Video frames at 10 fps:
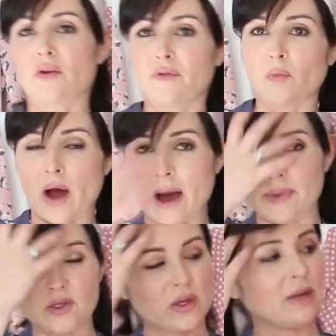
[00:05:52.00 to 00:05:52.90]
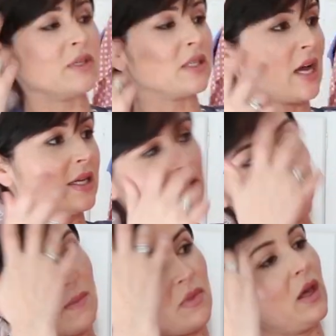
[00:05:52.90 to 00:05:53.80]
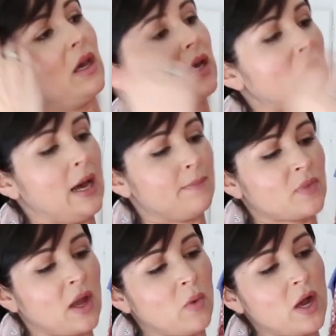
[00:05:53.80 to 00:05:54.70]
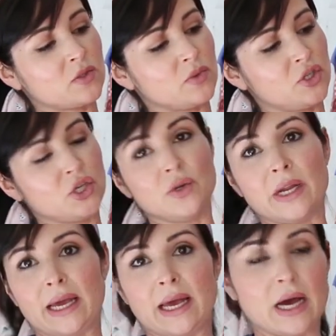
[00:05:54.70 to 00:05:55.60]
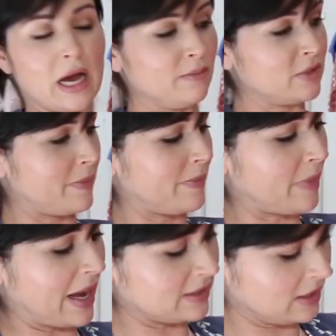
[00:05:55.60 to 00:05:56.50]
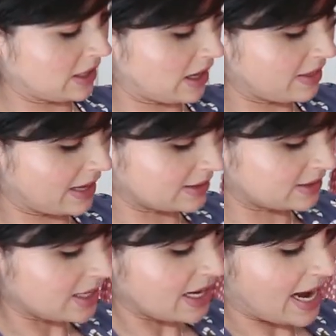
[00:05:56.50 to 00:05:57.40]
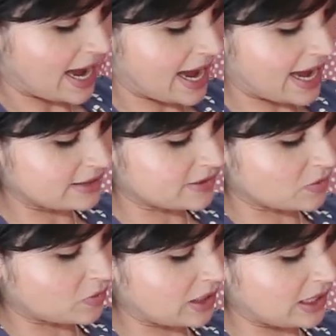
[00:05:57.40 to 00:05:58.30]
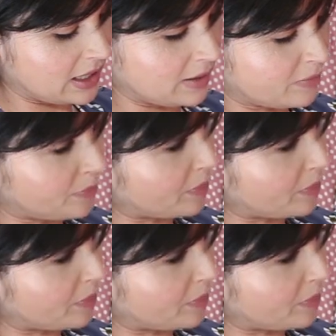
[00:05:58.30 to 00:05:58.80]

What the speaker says: often what happens when I'm designing something. I worked with Julie to pattern cut this, and we